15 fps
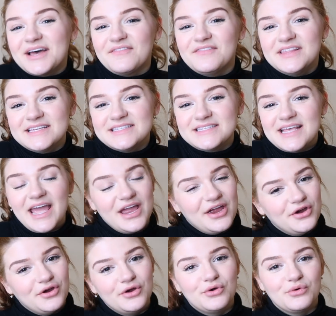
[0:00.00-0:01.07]
of this
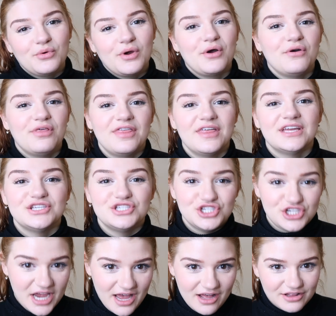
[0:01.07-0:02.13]
hair growth
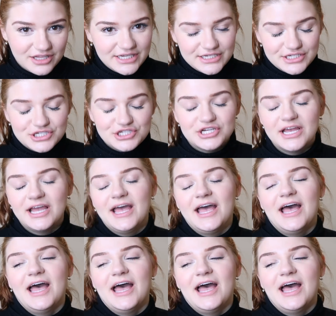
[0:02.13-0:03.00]
challenge.